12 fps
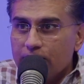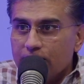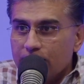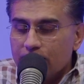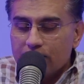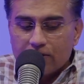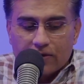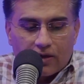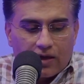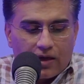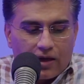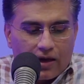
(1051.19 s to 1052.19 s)
Mm-hmm.
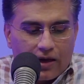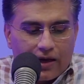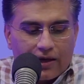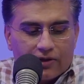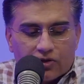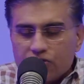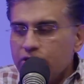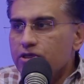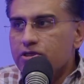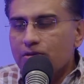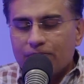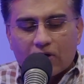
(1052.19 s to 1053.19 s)
And she
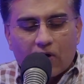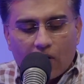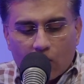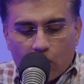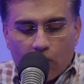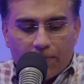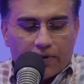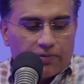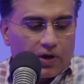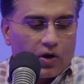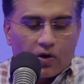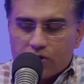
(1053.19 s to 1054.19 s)
shall be called woman
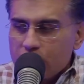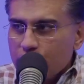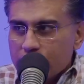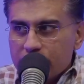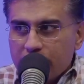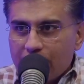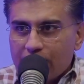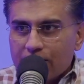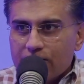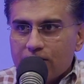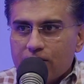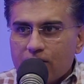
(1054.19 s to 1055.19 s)
because she was
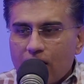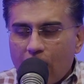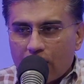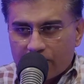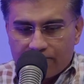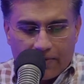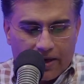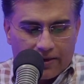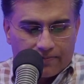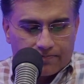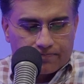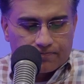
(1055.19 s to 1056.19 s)
taken out of
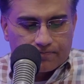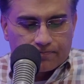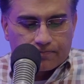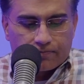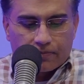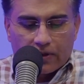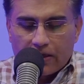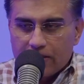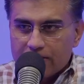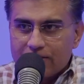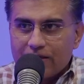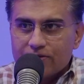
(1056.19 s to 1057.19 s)
man. In
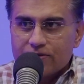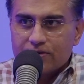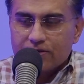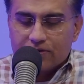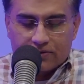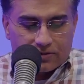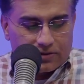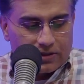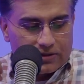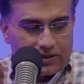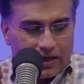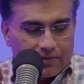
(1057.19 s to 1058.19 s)
a sense,
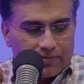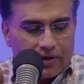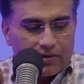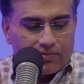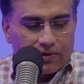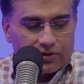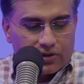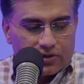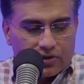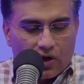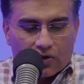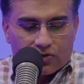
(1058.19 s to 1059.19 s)
she's like me, but
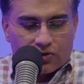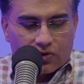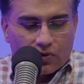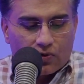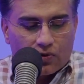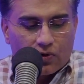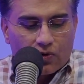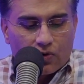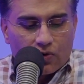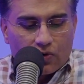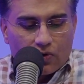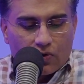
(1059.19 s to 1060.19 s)
she's also
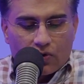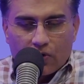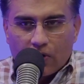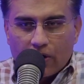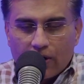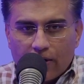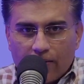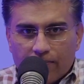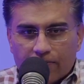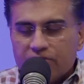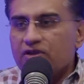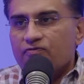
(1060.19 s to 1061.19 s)

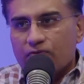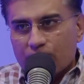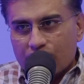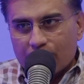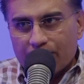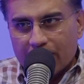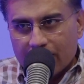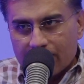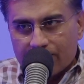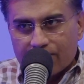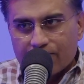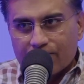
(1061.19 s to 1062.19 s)
um, different from me.
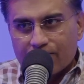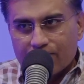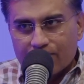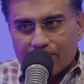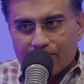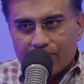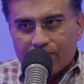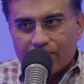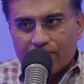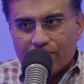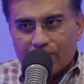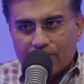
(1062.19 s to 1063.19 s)
Mm-hmm.
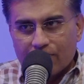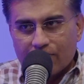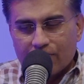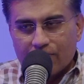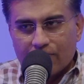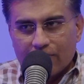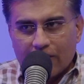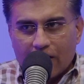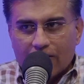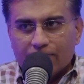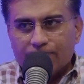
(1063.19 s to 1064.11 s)
That's a big yeah.